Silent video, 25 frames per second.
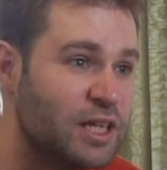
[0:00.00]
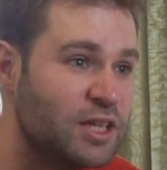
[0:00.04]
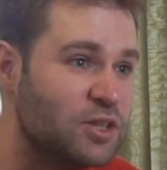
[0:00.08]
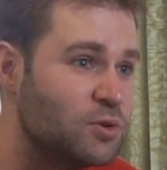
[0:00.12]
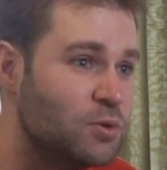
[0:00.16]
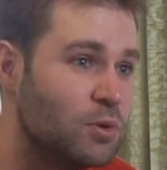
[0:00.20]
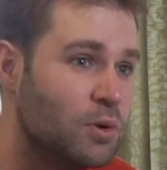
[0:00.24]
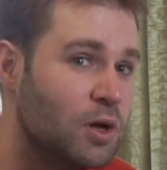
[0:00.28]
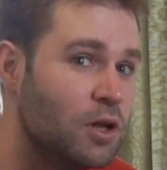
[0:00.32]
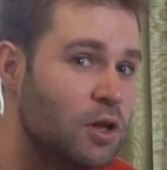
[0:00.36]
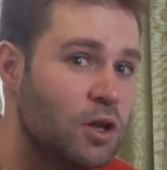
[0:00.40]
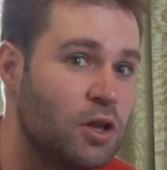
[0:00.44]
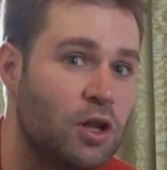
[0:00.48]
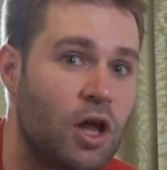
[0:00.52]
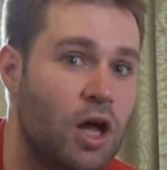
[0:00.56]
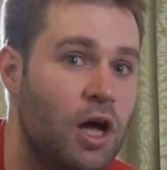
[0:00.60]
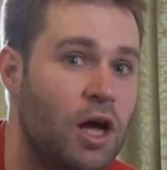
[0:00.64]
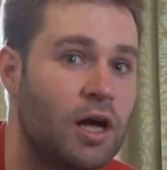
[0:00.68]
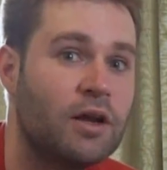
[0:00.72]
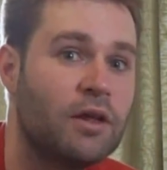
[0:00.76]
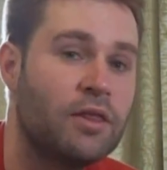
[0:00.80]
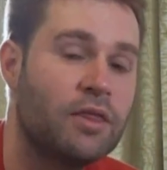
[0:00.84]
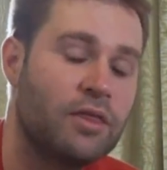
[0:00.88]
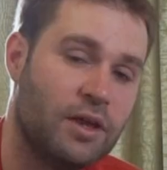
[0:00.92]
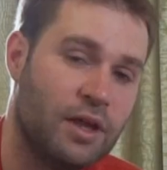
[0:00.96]
You can do a
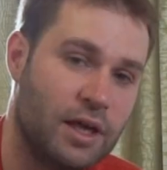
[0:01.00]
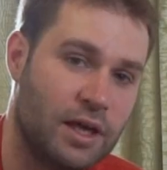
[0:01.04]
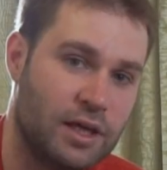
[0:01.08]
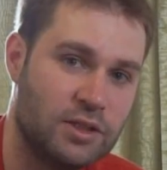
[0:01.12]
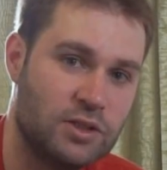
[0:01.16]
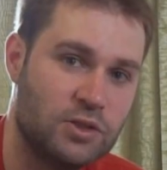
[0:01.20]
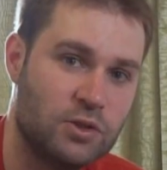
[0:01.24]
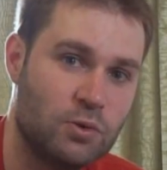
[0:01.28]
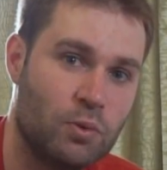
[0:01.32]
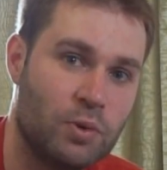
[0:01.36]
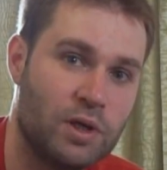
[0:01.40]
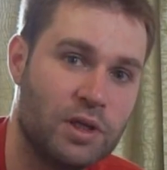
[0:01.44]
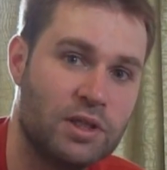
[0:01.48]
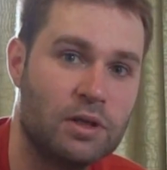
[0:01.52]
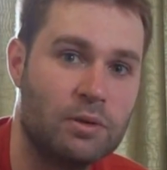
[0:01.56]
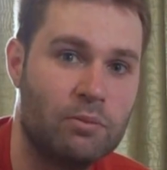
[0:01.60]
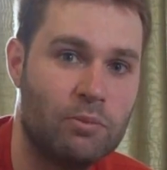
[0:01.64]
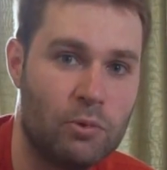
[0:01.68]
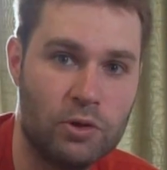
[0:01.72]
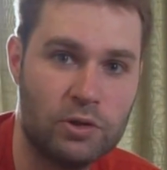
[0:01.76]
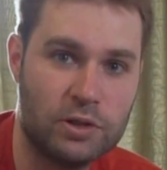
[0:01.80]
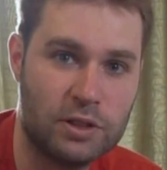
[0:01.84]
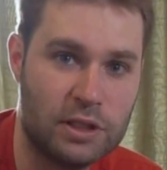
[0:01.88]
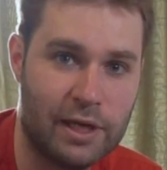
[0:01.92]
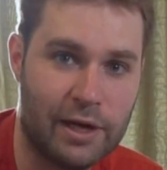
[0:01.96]
lot of things
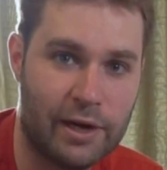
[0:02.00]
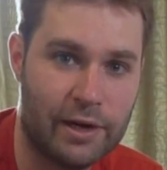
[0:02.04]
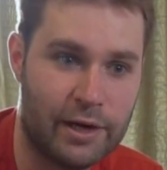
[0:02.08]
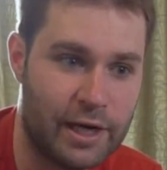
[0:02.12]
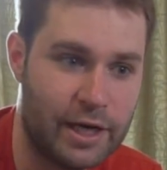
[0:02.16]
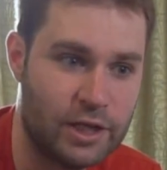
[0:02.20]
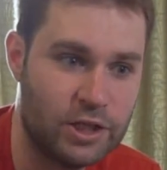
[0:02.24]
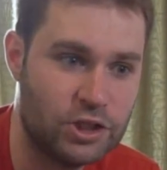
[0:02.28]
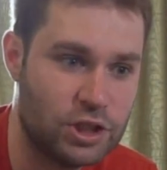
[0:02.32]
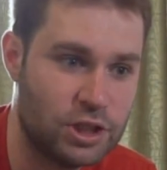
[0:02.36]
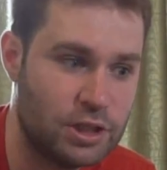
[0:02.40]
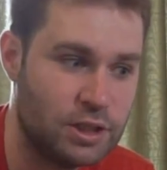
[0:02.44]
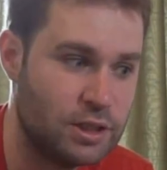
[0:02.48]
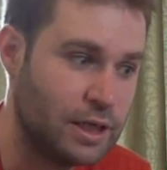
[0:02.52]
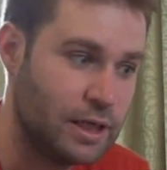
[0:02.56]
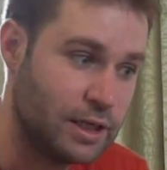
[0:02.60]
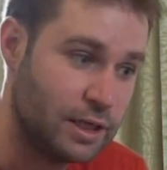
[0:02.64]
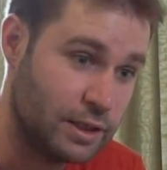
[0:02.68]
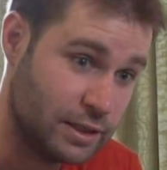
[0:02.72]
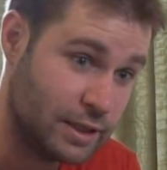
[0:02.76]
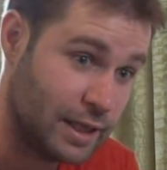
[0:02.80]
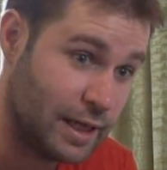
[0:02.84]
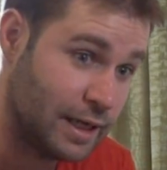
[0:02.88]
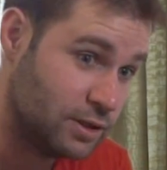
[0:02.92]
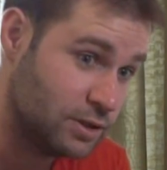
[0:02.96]
with the MultiAir engine,
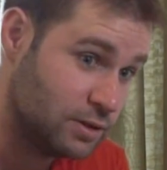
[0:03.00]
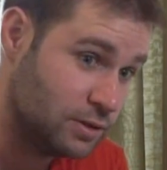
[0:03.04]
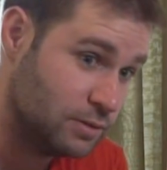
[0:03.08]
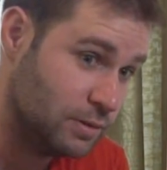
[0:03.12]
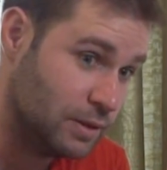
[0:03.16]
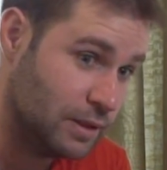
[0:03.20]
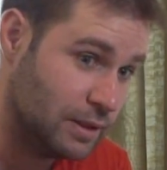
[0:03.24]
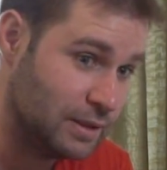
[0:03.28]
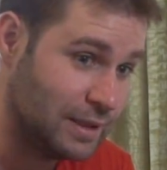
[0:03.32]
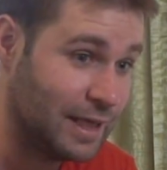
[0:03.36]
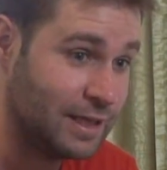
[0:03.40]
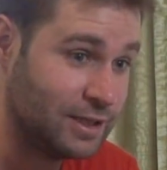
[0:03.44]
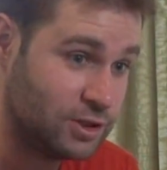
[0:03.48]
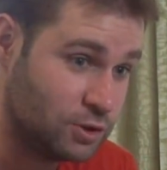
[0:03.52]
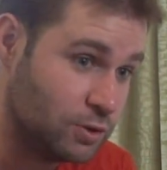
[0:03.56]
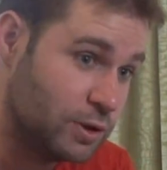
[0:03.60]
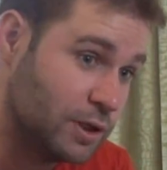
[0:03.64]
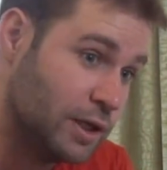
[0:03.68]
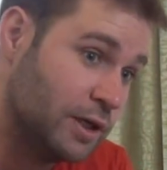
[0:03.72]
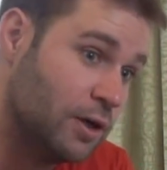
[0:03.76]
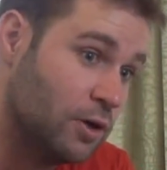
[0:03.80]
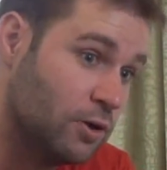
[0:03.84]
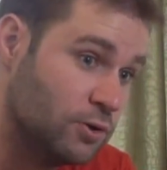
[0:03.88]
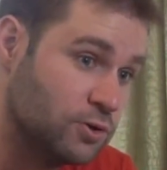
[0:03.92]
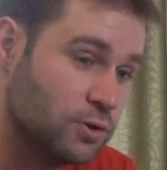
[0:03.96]
and
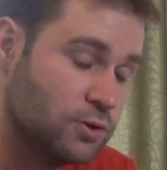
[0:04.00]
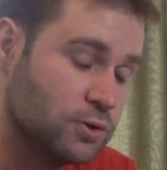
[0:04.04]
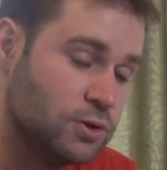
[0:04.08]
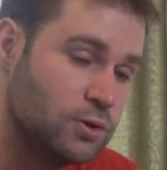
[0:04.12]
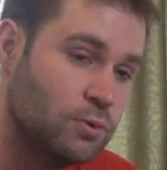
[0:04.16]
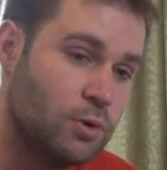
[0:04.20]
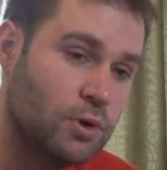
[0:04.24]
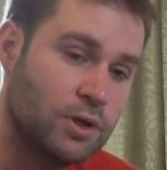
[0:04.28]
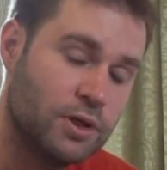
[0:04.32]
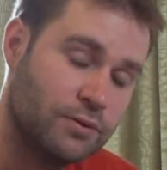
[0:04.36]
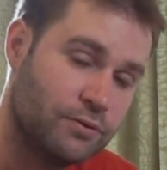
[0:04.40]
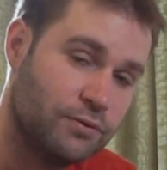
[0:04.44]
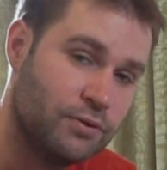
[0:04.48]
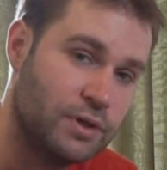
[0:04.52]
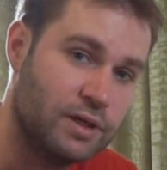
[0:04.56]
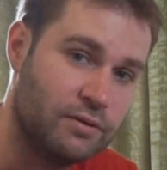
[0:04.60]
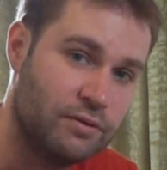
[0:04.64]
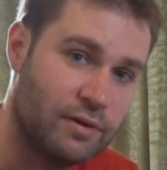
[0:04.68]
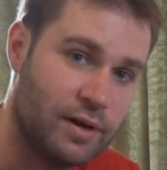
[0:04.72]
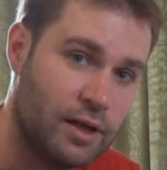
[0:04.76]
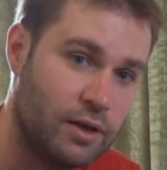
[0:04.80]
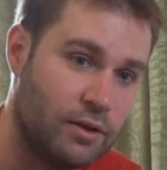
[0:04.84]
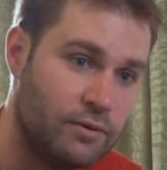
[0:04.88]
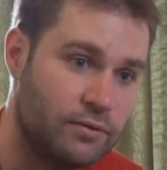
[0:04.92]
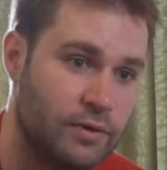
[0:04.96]
that you can also do on a
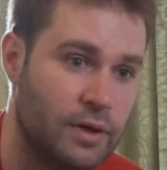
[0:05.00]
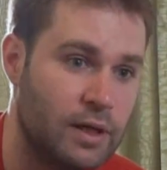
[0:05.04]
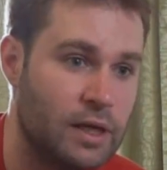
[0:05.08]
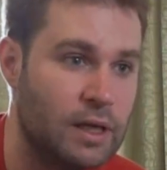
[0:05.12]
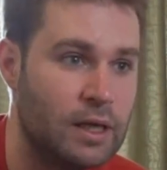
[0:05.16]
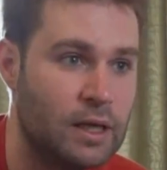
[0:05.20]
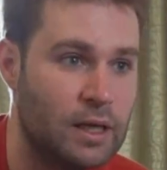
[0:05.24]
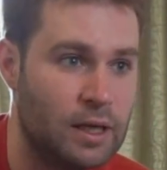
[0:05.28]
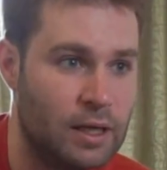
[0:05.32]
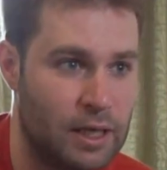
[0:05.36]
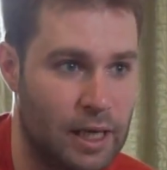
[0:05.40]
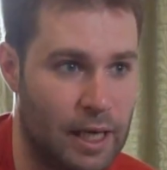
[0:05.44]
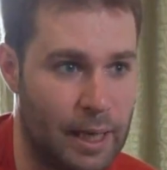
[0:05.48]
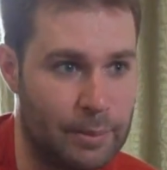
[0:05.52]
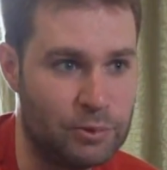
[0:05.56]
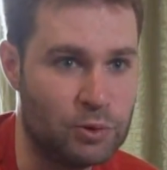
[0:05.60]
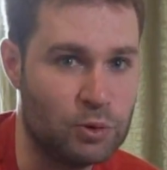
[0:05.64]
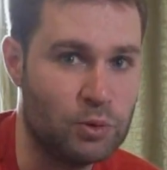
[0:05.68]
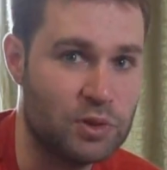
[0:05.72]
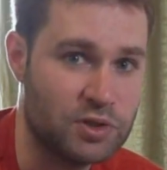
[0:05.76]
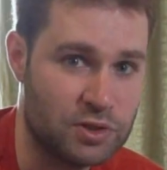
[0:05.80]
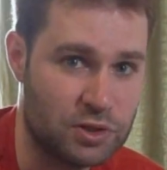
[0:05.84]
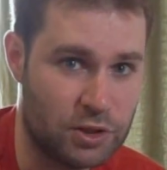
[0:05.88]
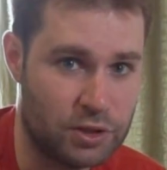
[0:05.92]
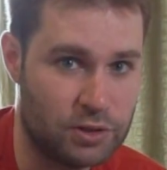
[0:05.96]
free valve
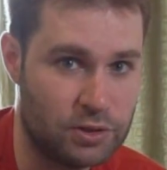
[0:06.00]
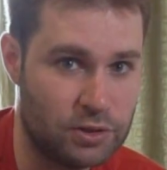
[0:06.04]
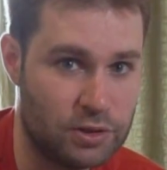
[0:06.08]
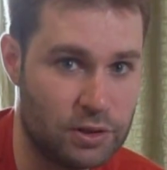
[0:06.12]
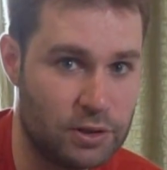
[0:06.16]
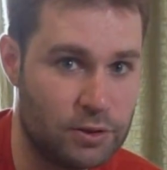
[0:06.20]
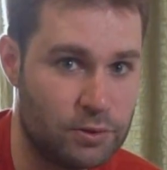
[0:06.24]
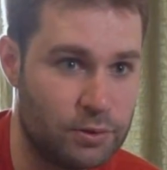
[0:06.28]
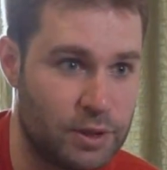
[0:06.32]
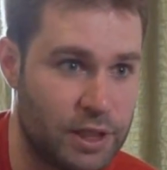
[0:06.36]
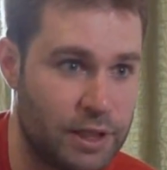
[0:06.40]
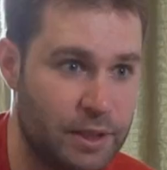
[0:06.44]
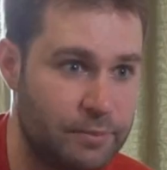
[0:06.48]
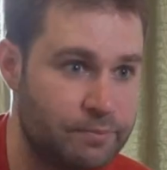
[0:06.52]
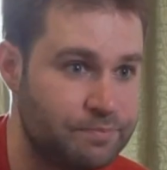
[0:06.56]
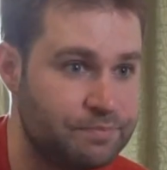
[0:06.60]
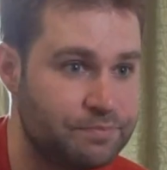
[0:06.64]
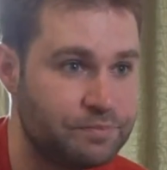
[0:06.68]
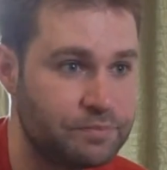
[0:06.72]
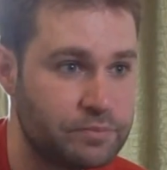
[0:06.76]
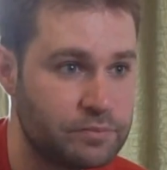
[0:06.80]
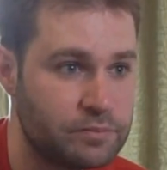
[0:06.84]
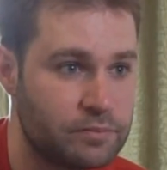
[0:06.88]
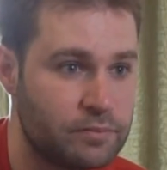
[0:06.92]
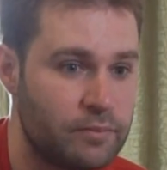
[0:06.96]
up to a certain
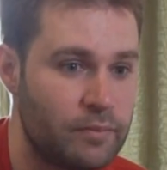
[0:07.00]
degree.